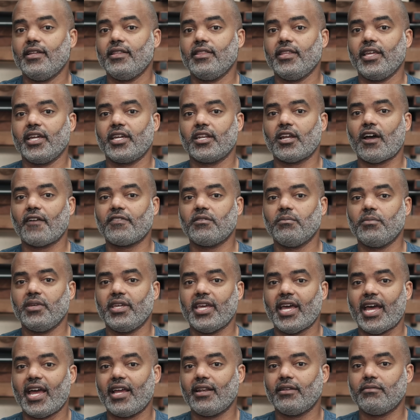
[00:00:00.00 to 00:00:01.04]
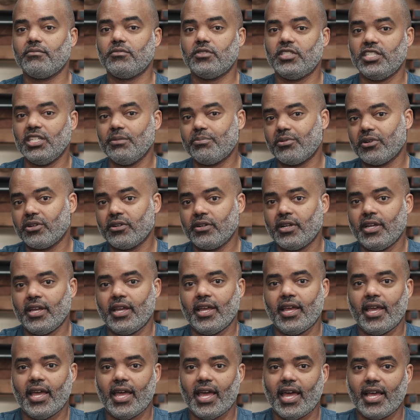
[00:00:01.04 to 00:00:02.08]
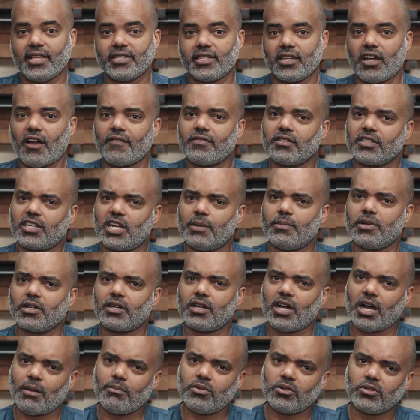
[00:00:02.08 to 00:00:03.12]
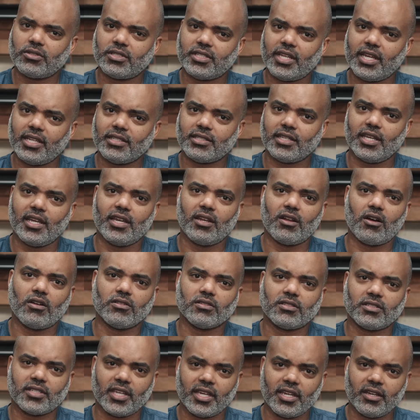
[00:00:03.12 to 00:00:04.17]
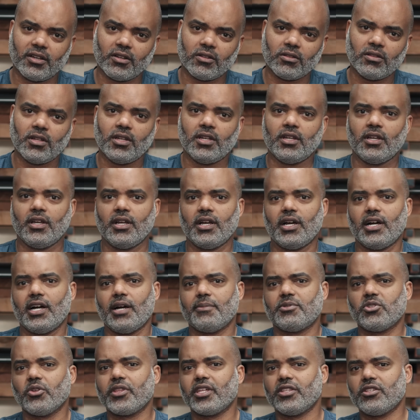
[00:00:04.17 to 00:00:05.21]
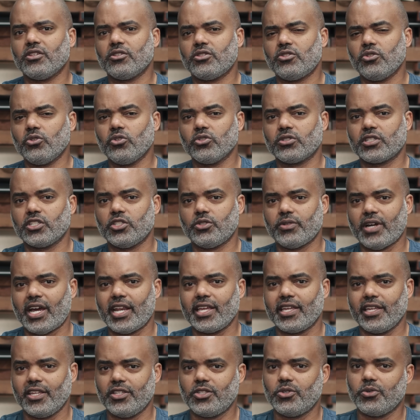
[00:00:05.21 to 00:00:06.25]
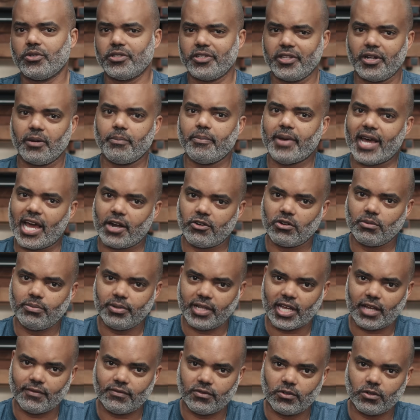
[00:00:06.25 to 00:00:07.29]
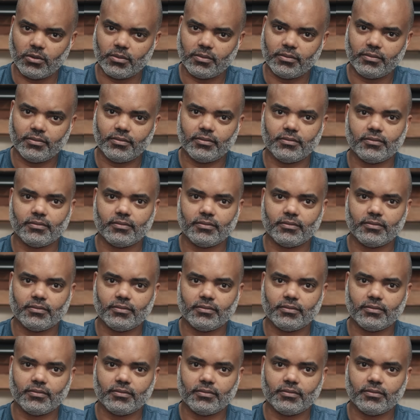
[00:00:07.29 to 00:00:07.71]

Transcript: They can often be had cheaper, as they often come in combo sets and on sale, so that the tools can try to get you into their battery platform.